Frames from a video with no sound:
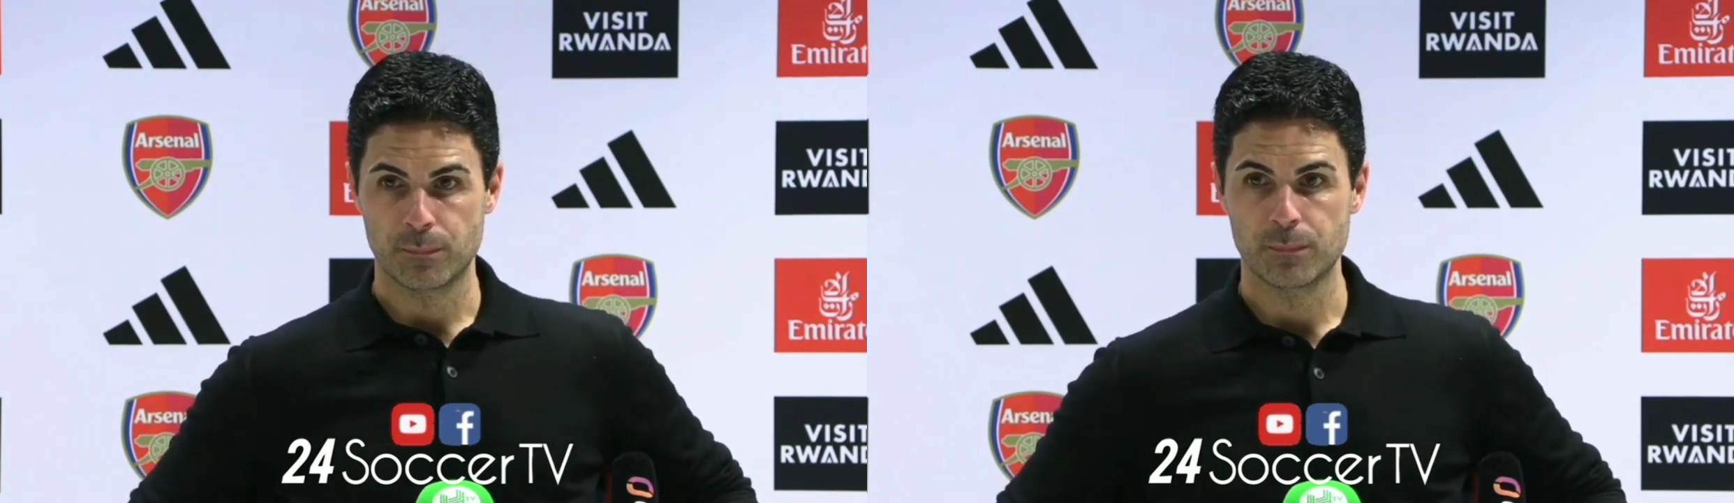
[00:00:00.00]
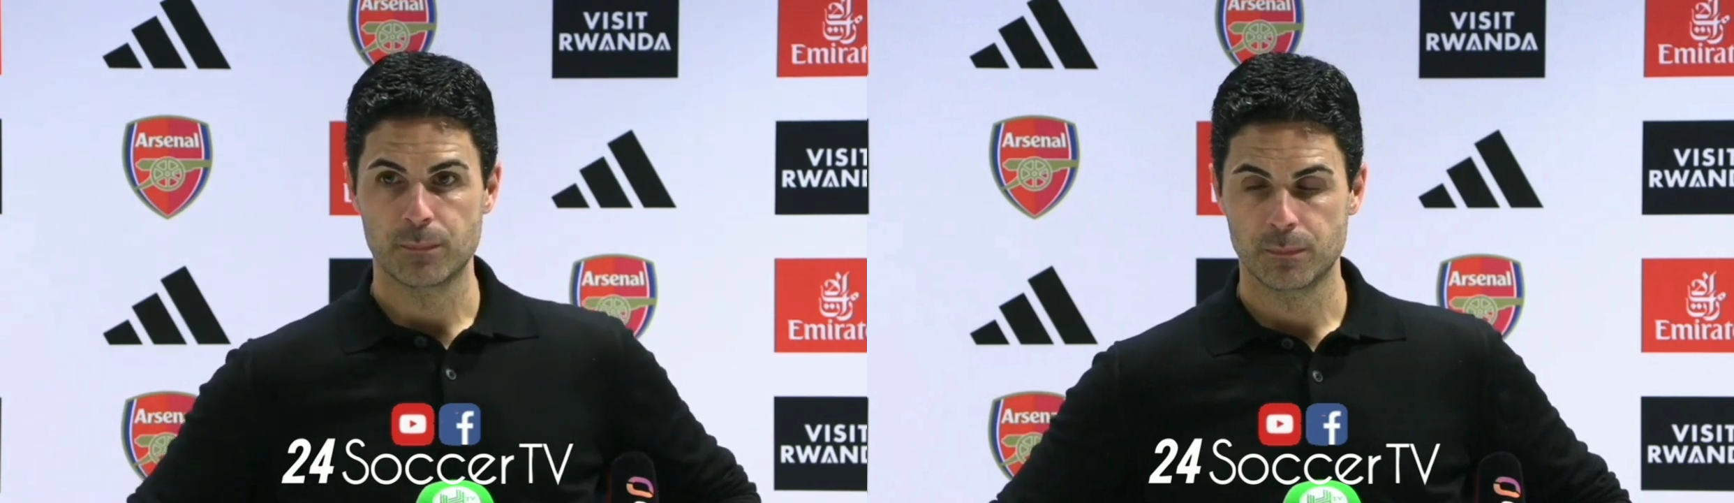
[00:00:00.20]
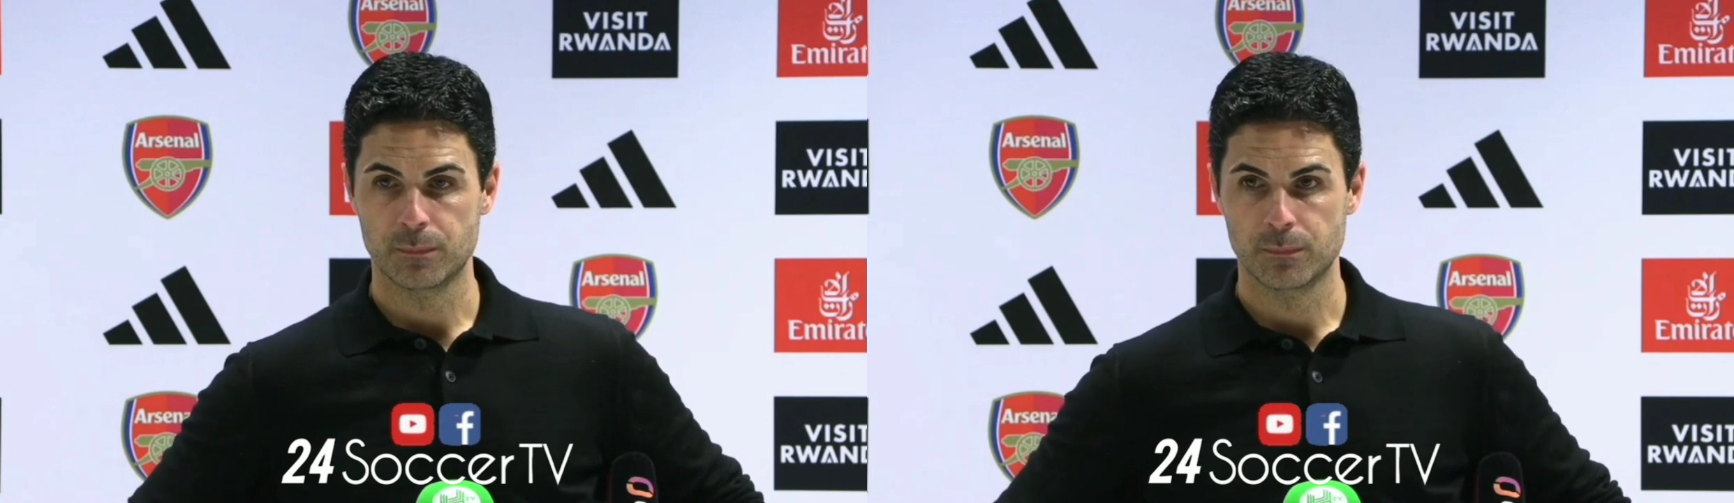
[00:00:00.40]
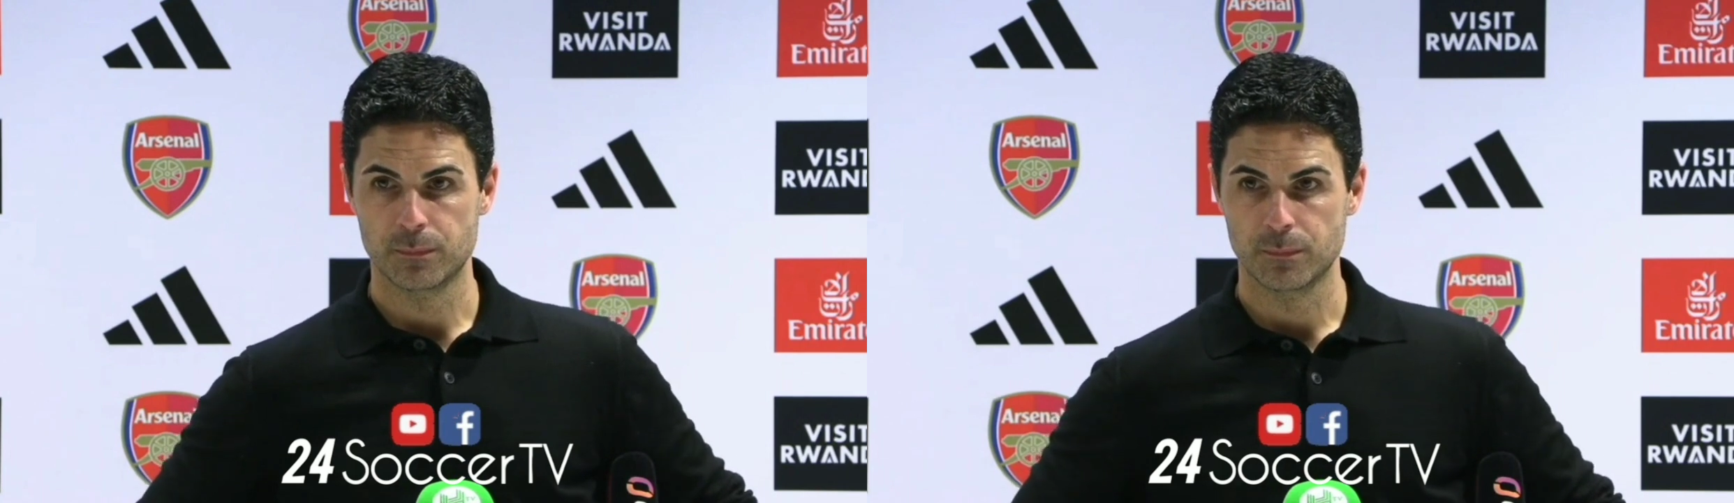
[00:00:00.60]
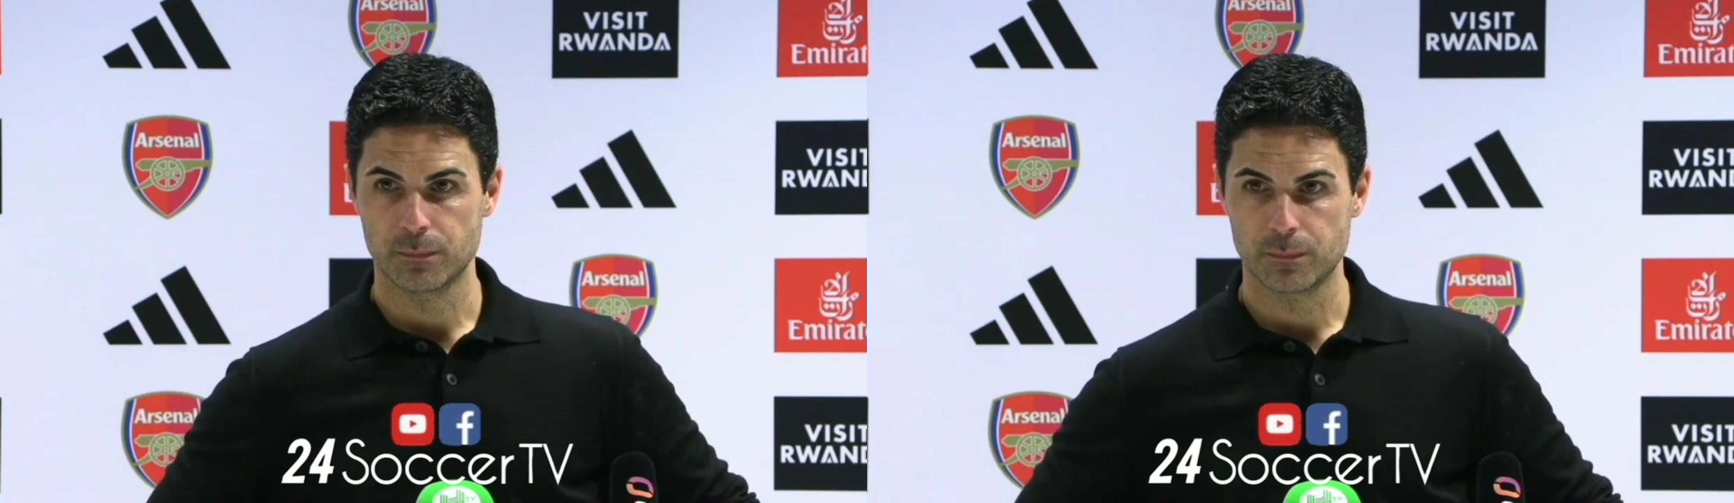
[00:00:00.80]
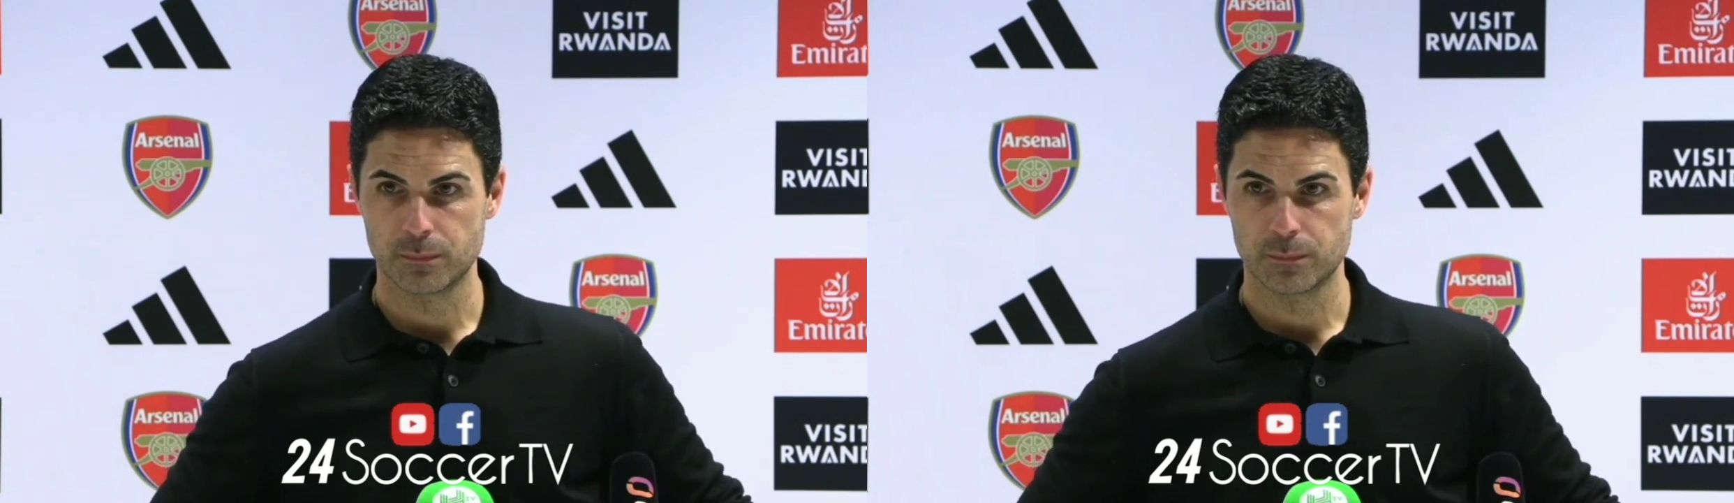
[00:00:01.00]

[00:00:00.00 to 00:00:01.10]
to compete in?